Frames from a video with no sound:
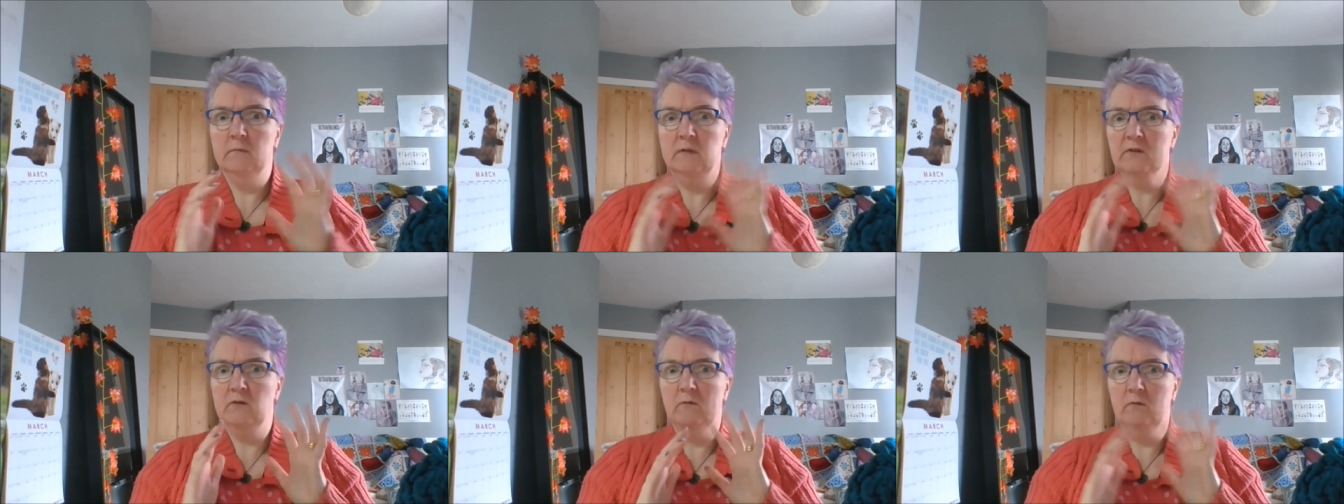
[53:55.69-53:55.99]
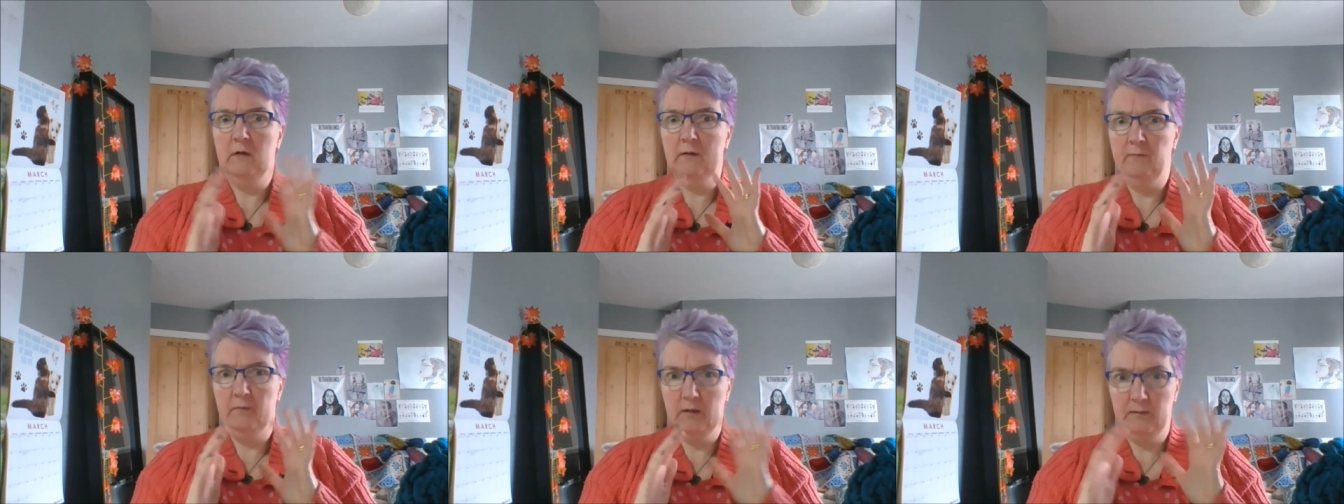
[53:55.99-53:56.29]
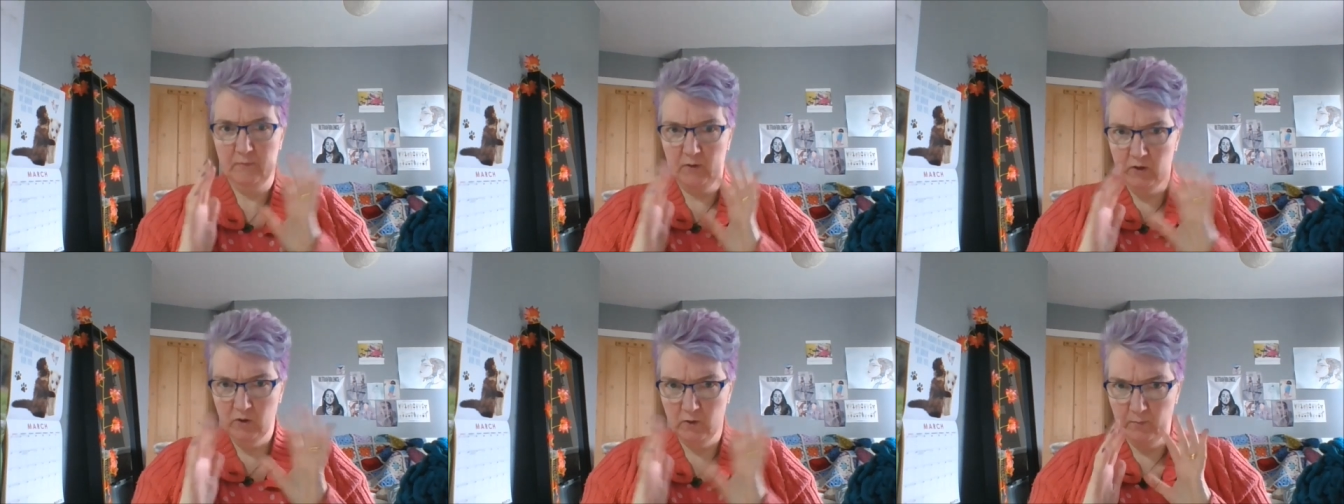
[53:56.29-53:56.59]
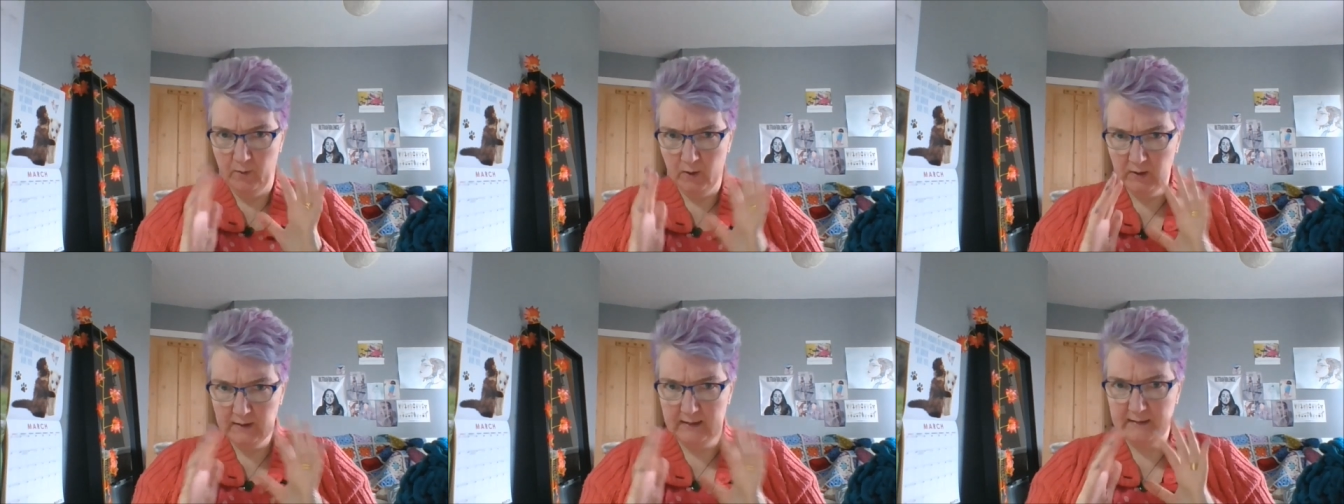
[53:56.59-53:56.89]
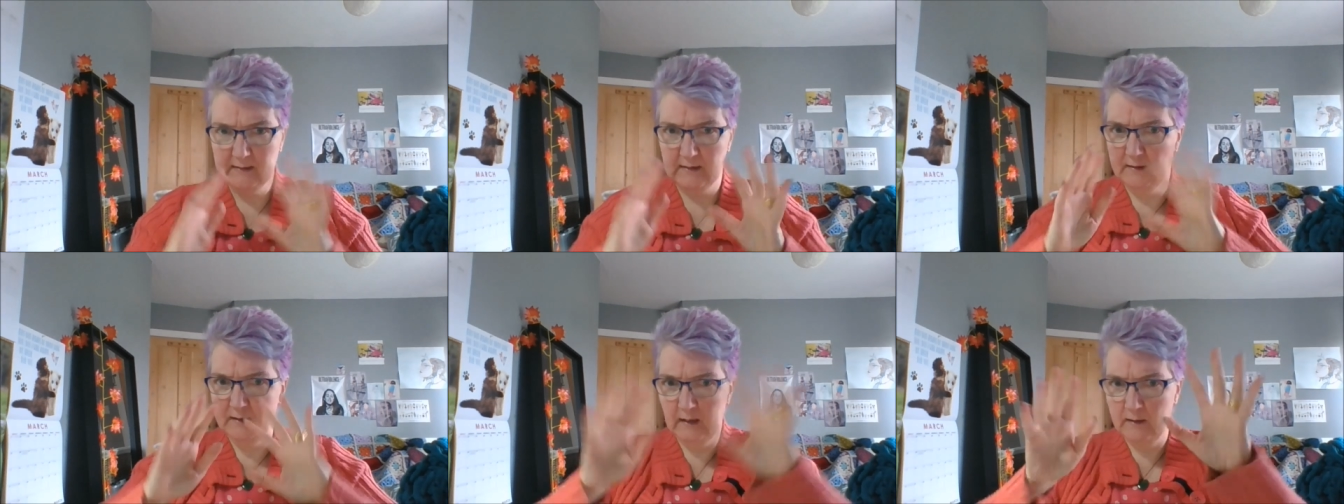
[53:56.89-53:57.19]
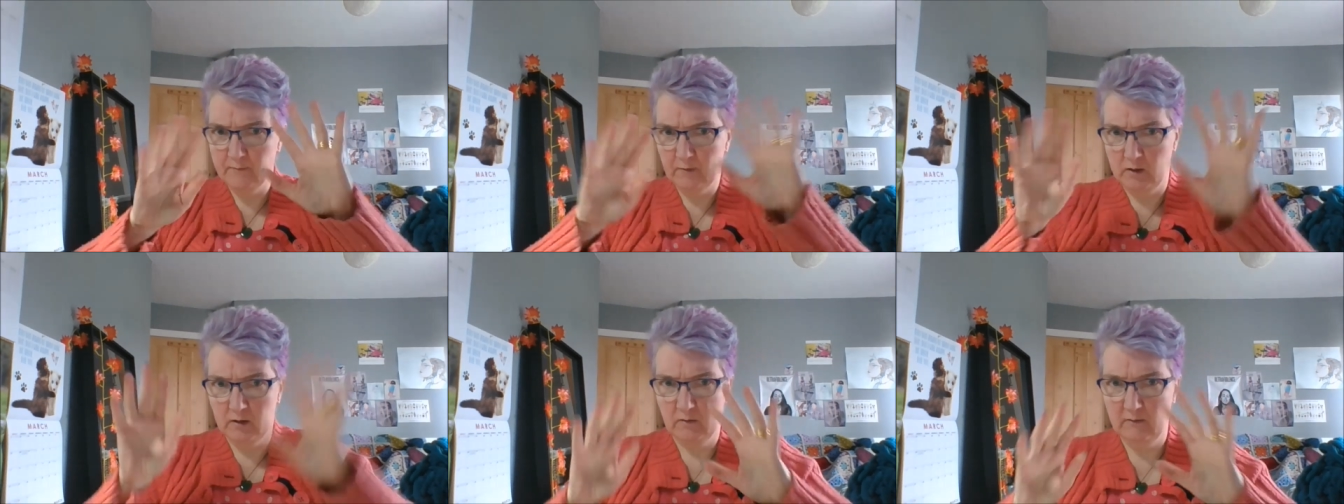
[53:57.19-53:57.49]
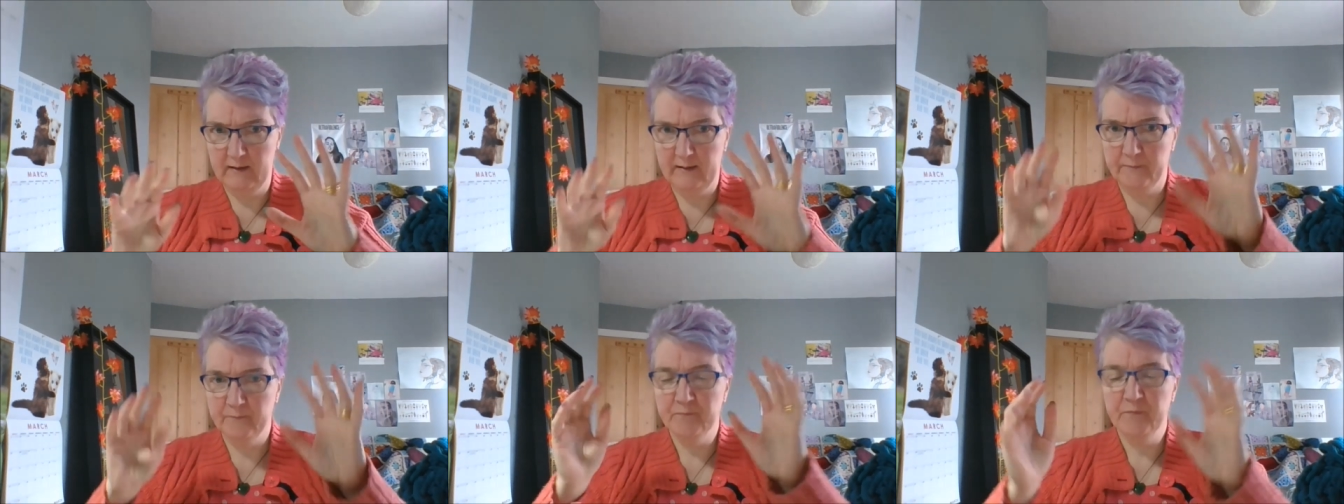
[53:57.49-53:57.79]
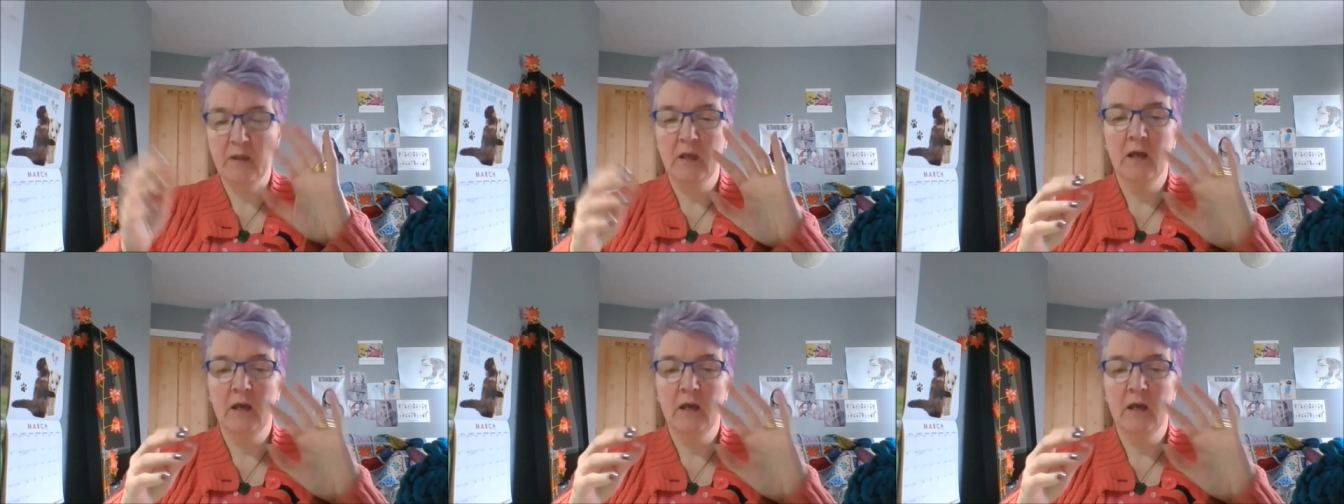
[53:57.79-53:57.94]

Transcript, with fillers: that's not what happened to the podcast, and then I'm going to go out.